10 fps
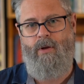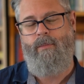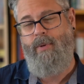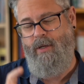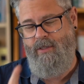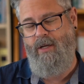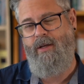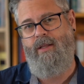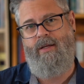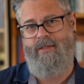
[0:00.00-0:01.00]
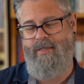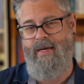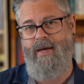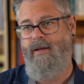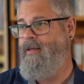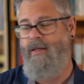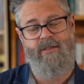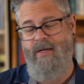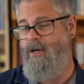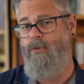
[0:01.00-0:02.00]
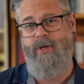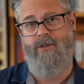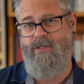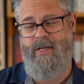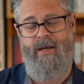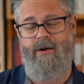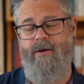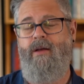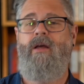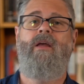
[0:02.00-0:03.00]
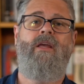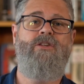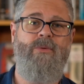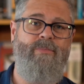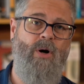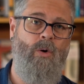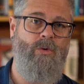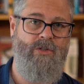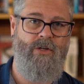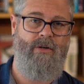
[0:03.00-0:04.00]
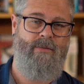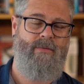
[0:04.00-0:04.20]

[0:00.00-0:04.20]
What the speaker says: But I'll tell you this, Dad, he's not a real skater. He's a poser."